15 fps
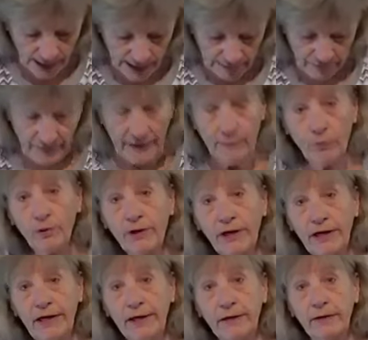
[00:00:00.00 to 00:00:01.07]
And they were
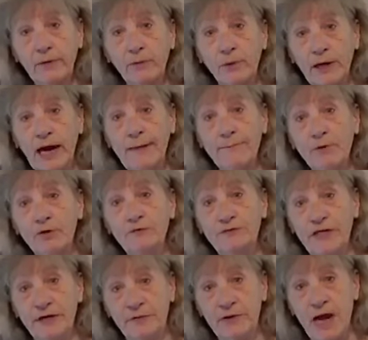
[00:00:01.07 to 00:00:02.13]
here when I moved
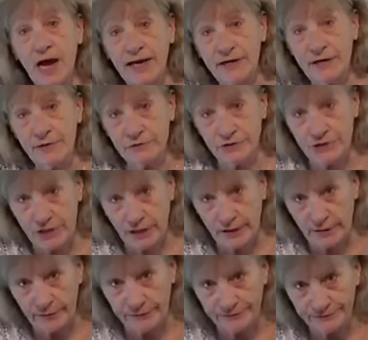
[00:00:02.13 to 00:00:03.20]
here nine years ago.